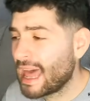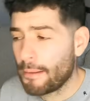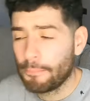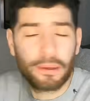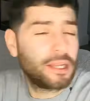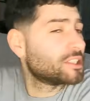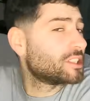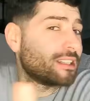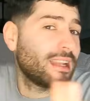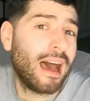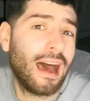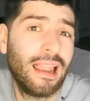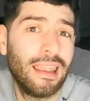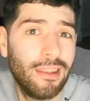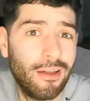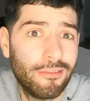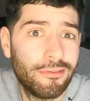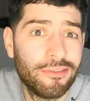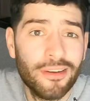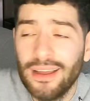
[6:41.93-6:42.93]
in that picture that I
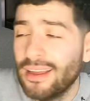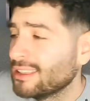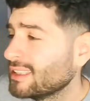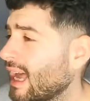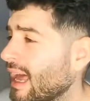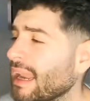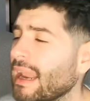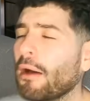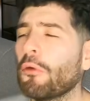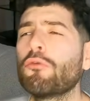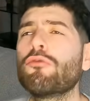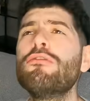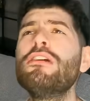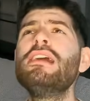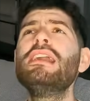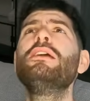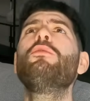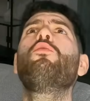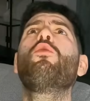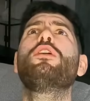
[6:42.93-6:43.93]
love. And I
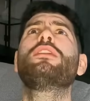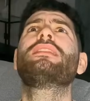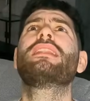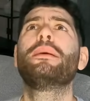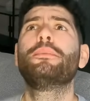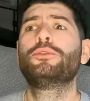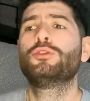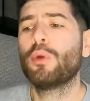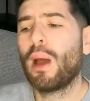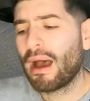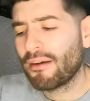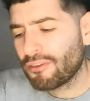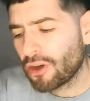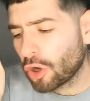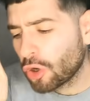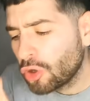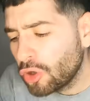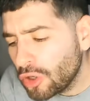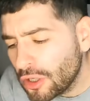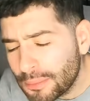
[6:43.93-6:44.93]
really want them to have
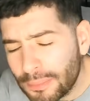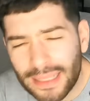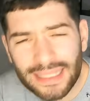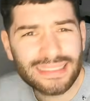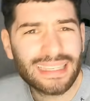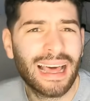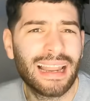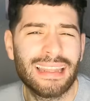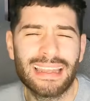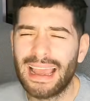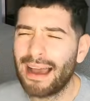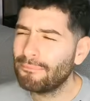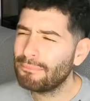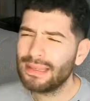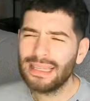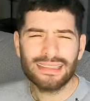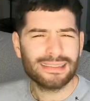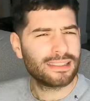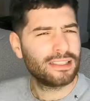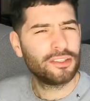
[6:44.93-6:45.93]
a good mentality. I've
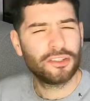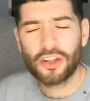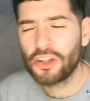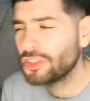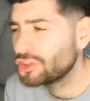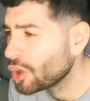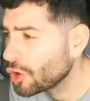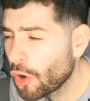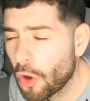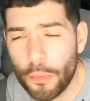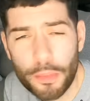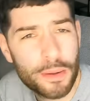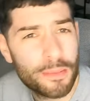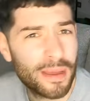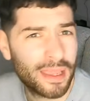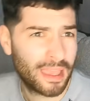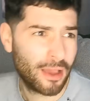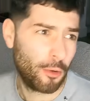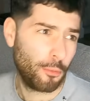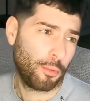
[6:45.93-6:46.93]
been listening to the John Obi
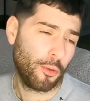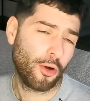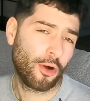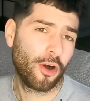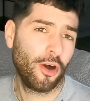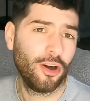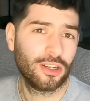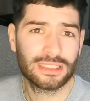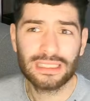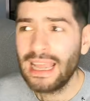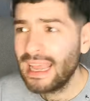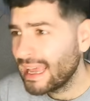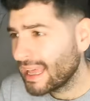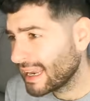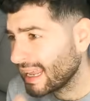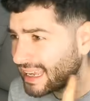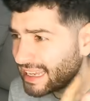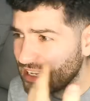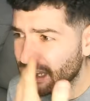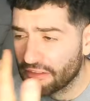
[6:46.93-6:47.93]
Mikel podcast.
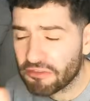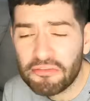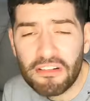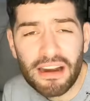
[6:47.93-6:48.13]
And I hear